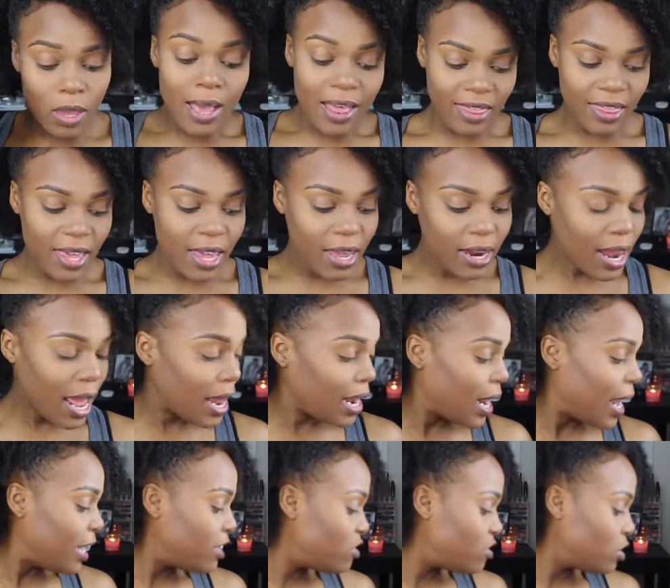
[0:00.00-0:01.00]
Then I
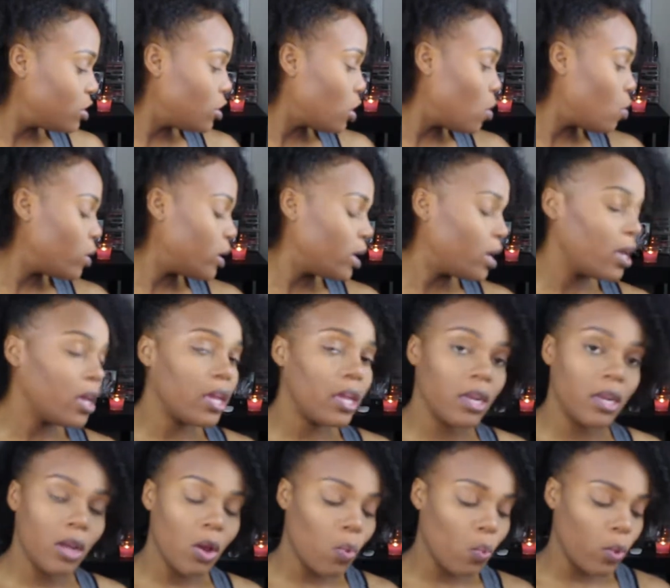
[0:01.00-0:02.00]
like to go
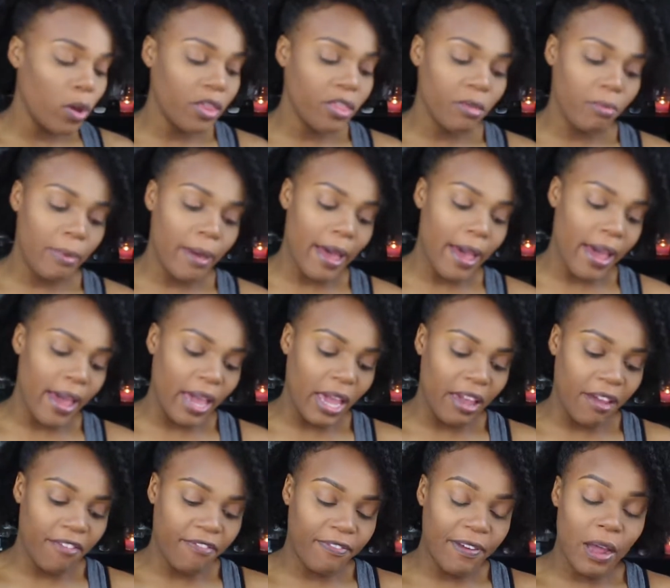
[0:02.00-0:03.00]
in with
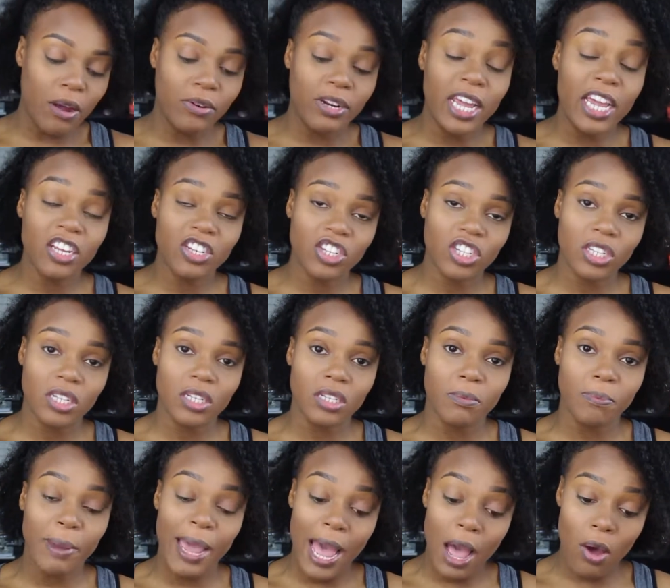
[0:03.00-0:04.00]
my
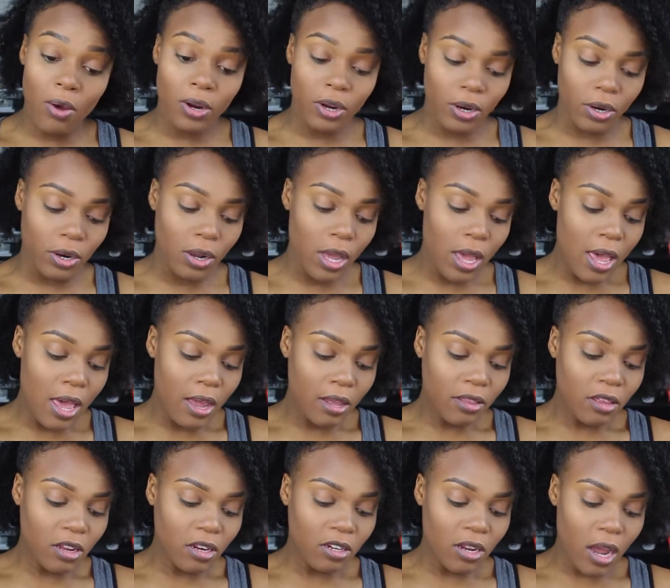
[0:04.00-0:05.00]
foundation powder,
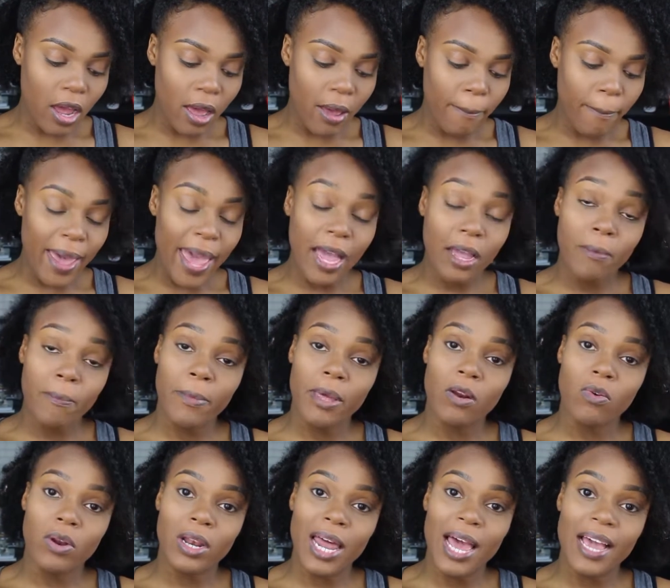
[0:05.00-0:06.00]
the MAC
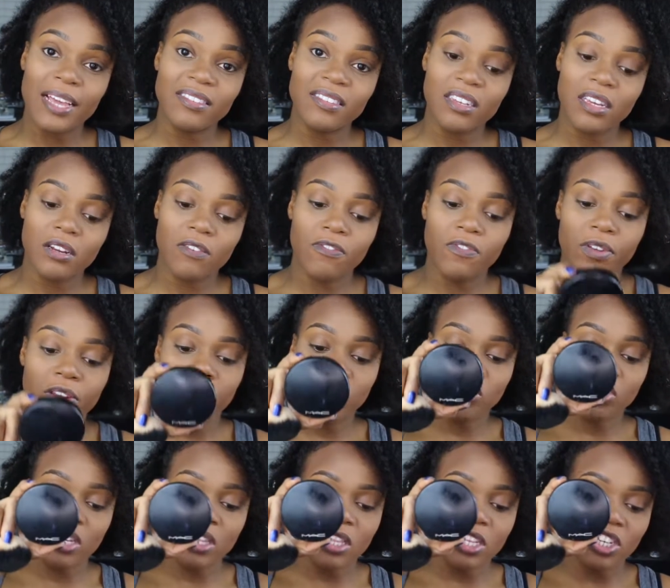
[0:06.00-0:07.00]
Mineralize
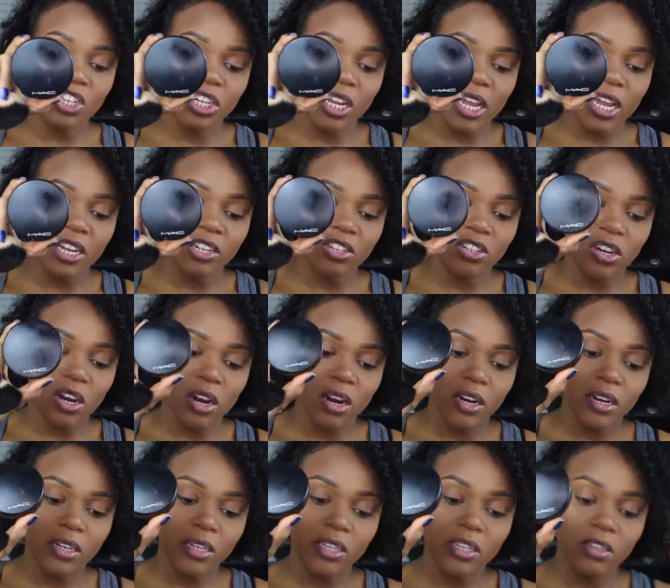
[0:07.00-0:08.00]
Skinfinish in the shade
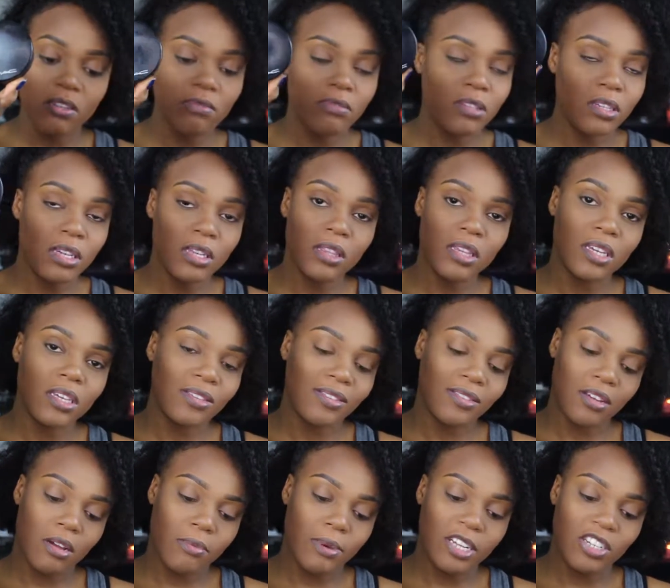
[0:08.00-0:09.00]
Dark. You've seen this
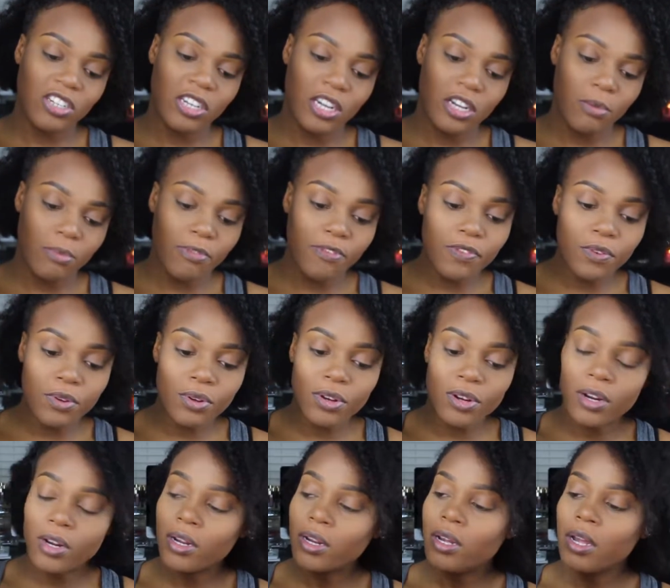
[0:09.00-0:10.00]
on my channel
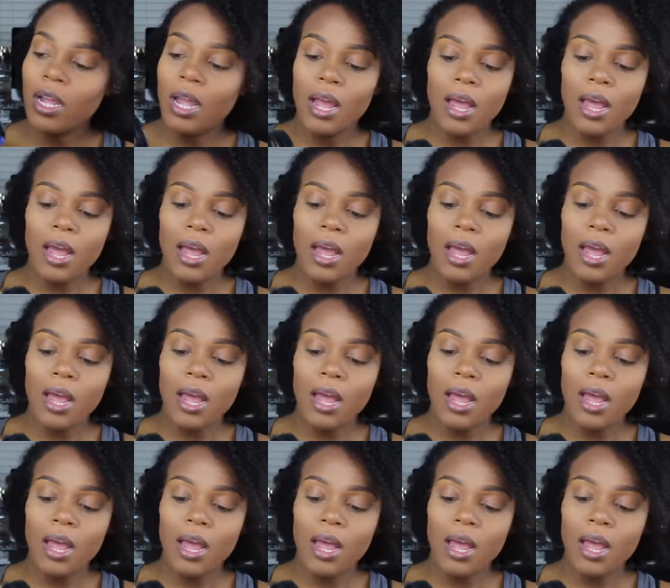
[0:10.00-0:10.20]
before.